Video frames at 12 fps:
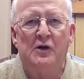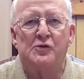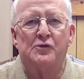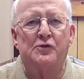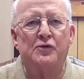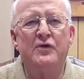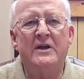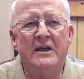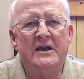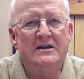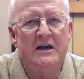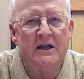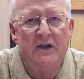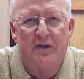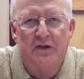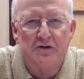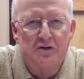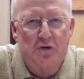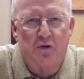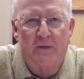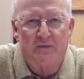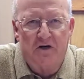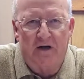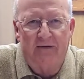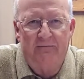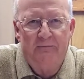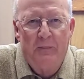read the Scripture.